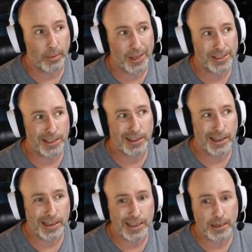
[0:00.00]
I'm not saying
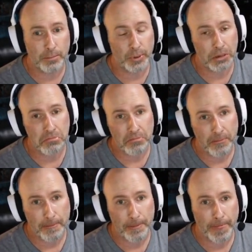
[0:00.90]
they need it, but
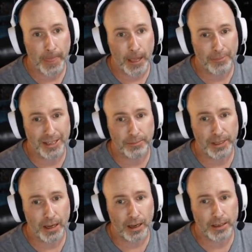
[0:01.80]
I mean, to
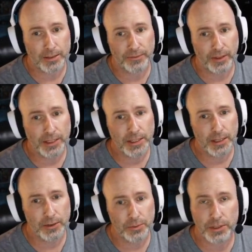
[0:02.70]
be honest, Flesh
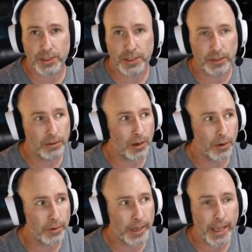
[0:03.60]
Eaters were still
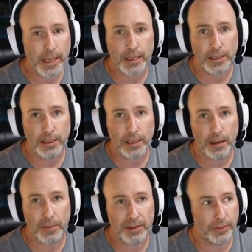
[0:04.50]
okay.
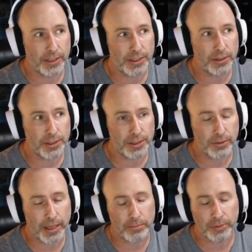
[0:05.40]
I mean, Flesh Eaters
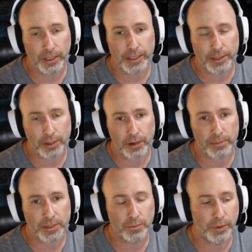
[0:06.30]
still had play in
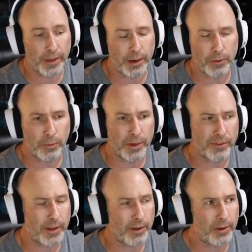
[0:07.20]
tournaments. Were they going to win a
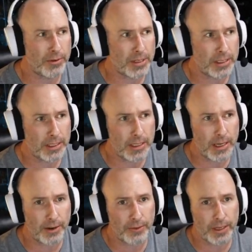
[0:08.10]
5-round
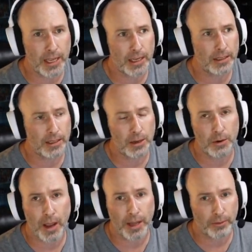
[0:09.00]
GT every game
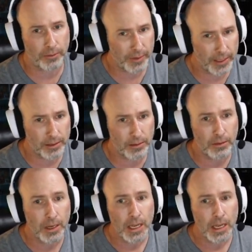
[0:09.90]
go? I don't think so.